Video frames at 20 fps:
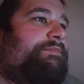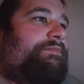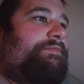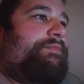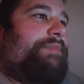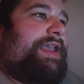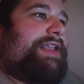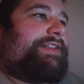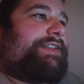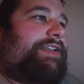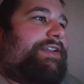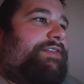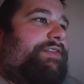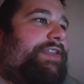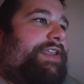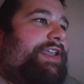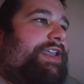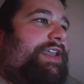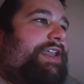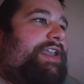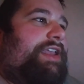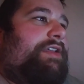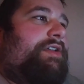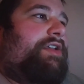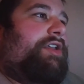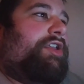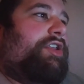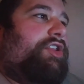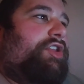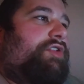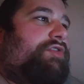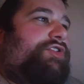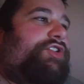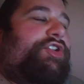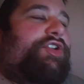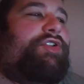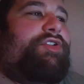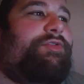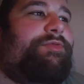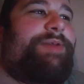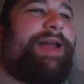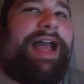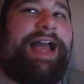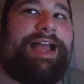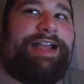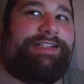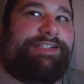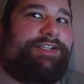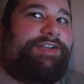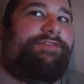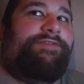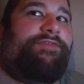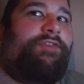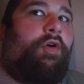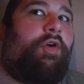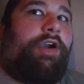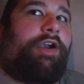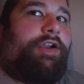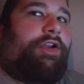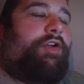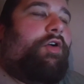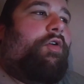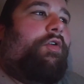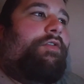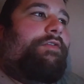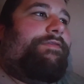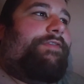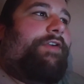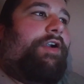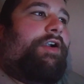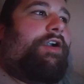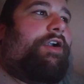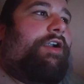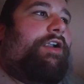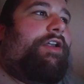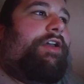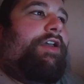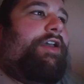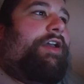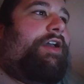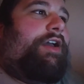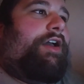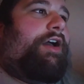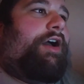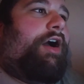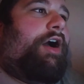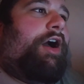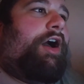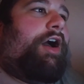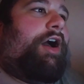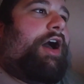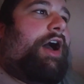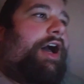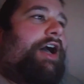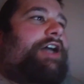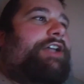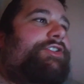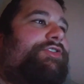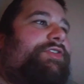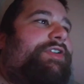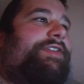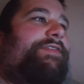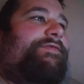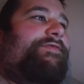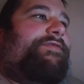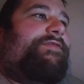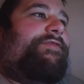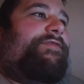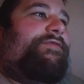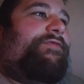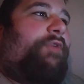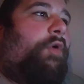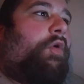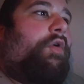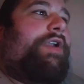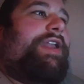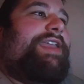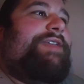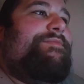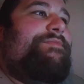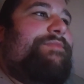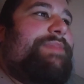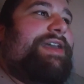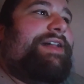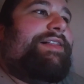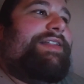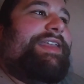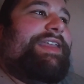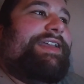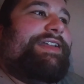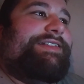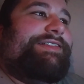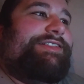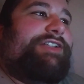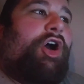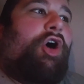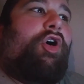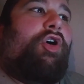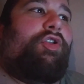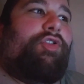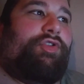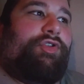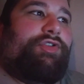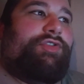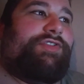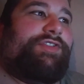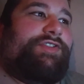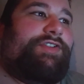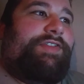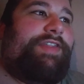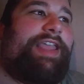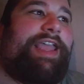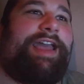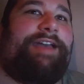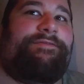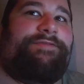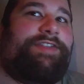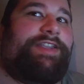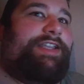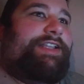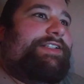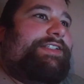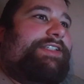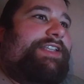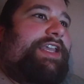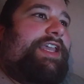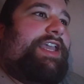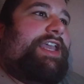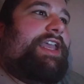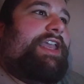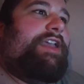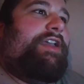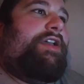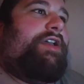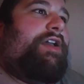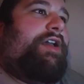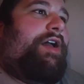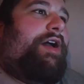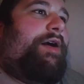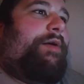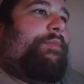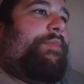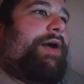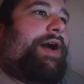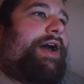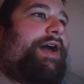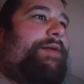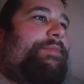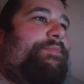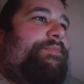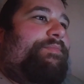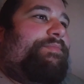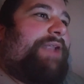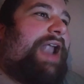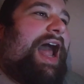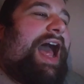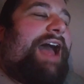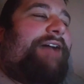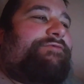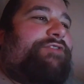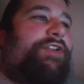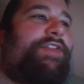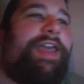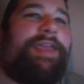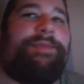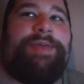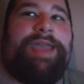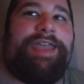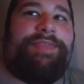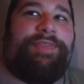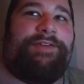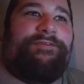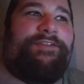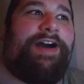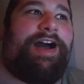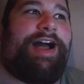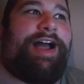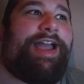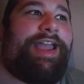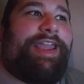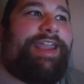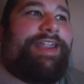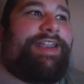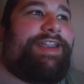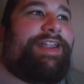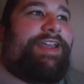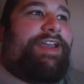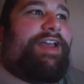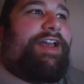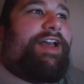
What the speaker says: Basically, YouTube had to fork over $140 million to the FTC. But after they paid the fine,